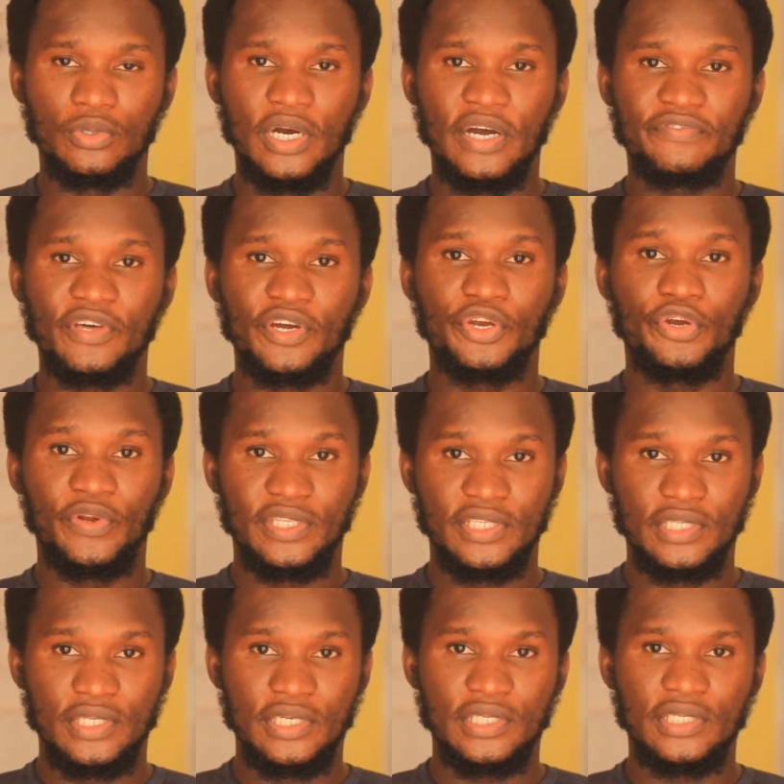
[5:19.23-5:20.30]
After
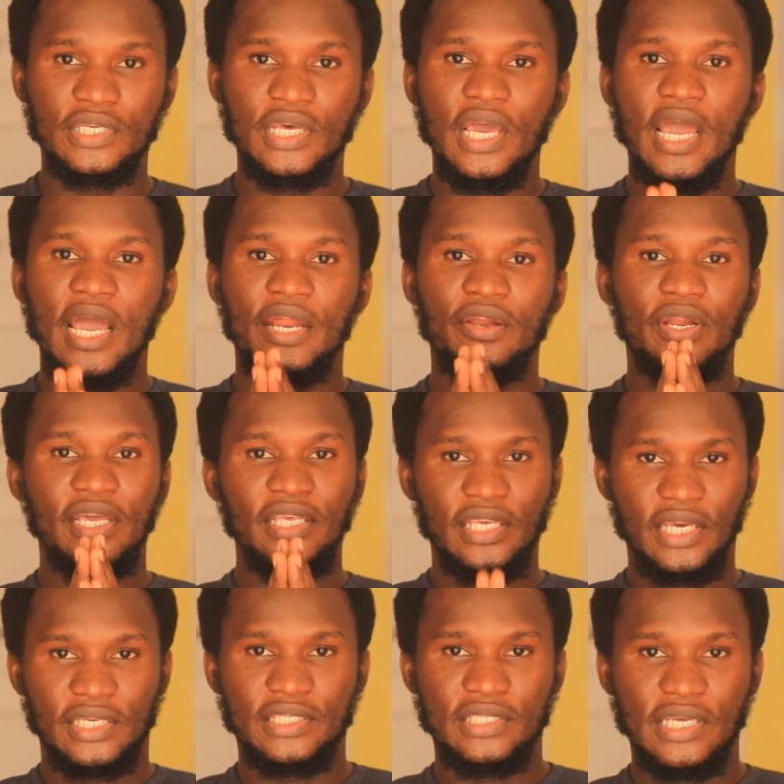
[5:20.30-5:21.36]
creating this, I know that
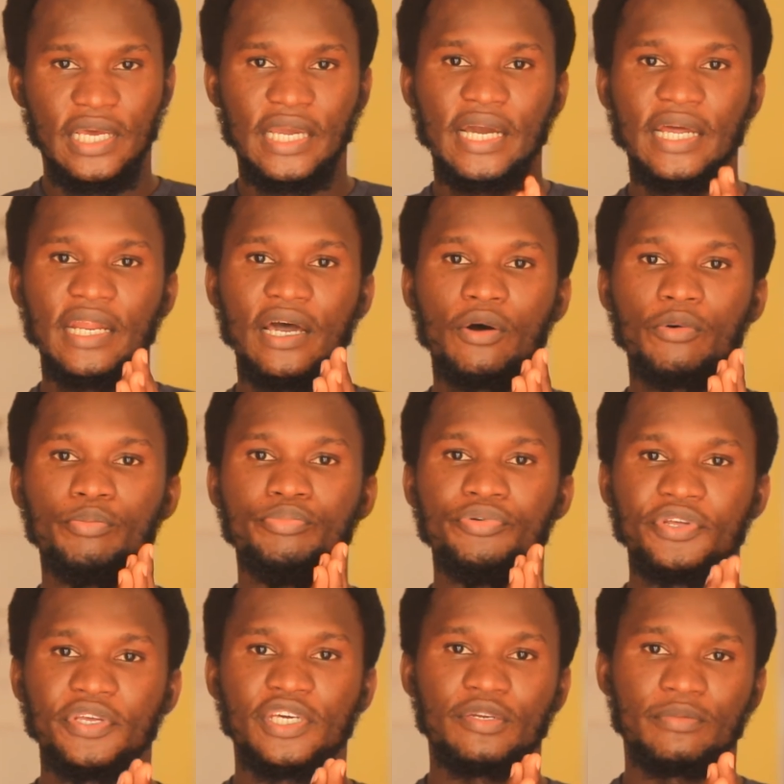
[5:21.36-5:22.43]
yes, I can now
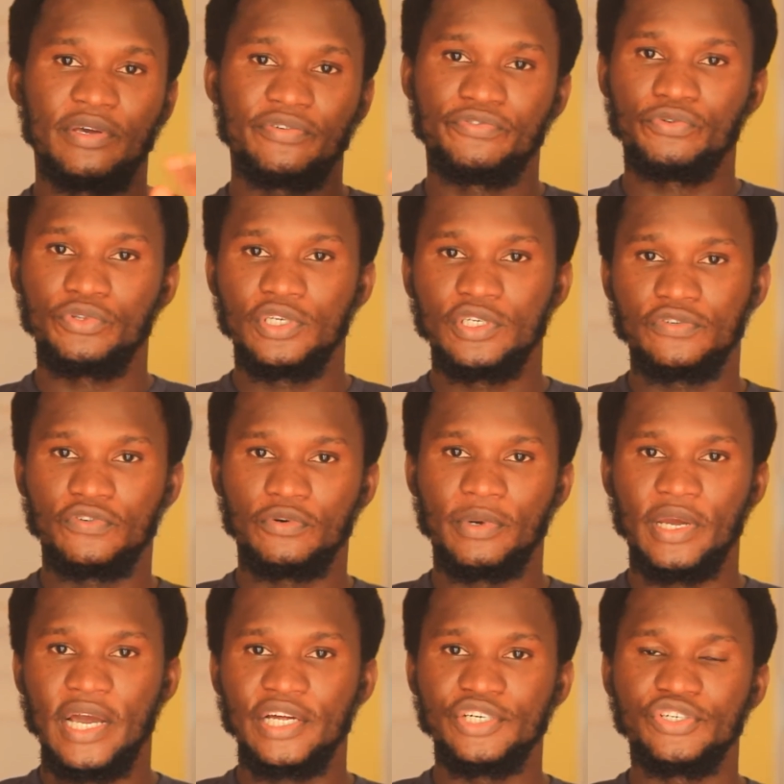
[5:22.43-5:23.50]
bring in my footage from my
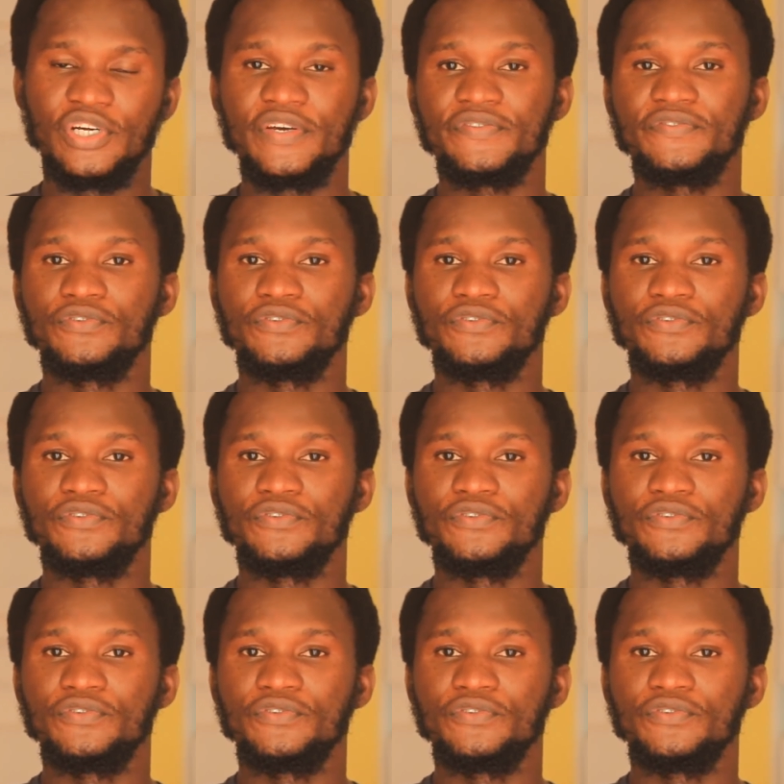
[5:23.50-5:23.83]
hard drive,